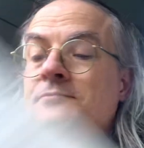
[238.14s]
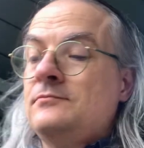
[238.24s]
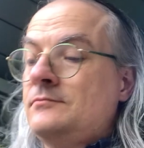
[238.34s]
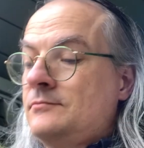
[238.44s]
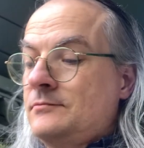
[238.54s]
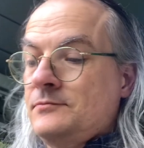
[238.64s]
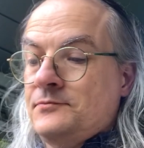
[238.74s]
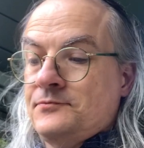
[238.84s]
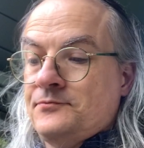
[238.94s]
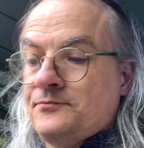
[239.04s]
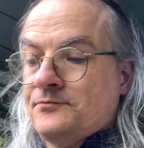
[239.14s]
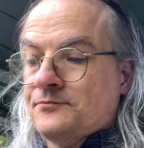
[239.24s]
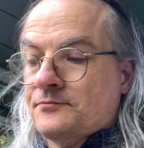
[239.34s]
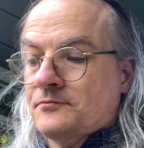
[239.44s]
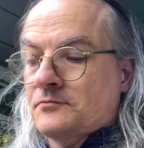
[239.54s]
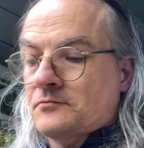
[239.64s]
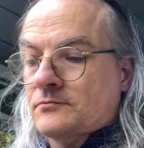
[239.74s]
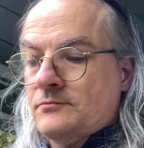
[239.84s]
No one is speaking in this clip.